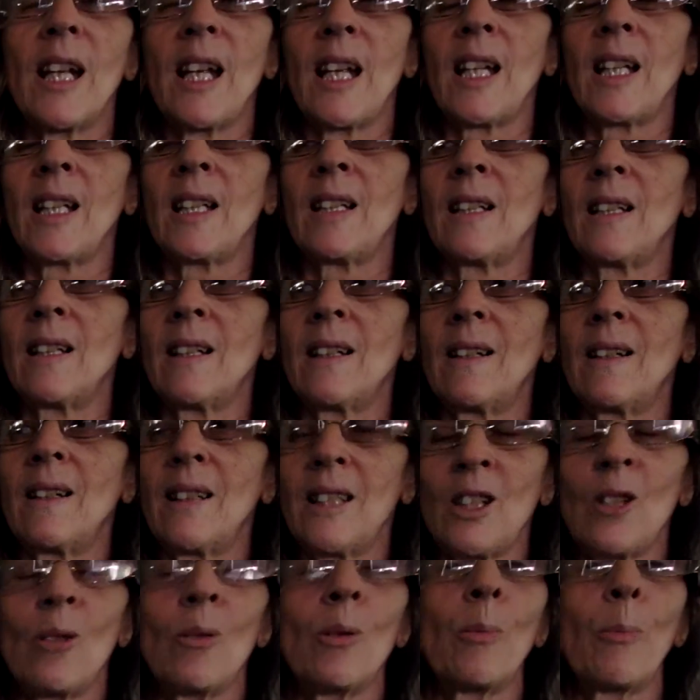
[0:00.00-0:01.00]
and I
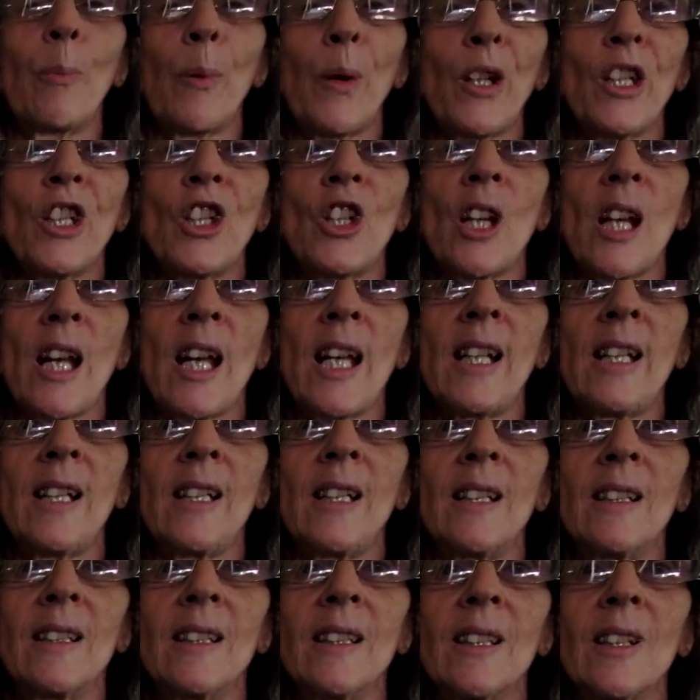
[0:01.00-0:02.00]
do appreciate
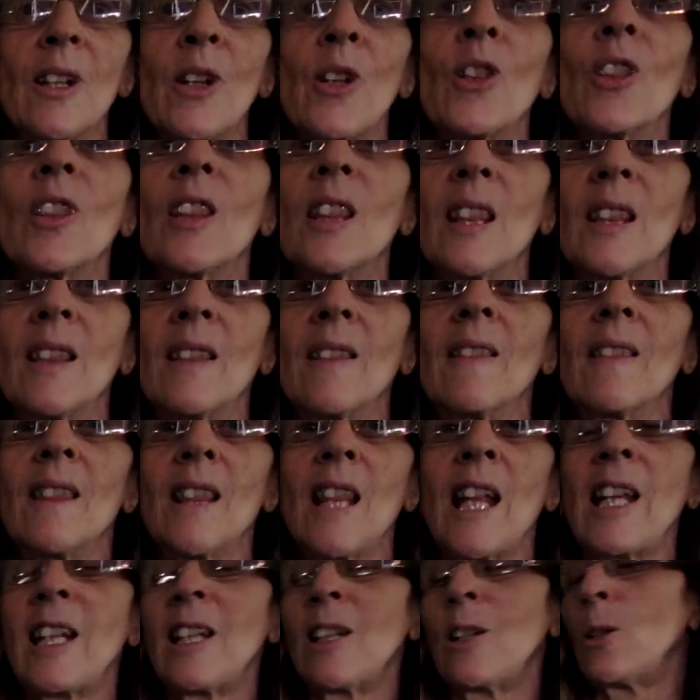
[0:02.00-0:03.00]
it, so
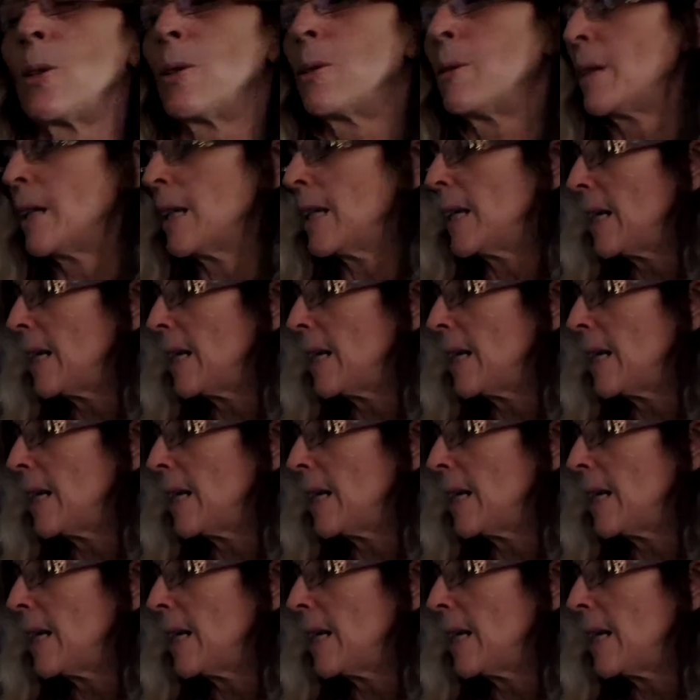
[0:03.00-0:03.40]
thank you.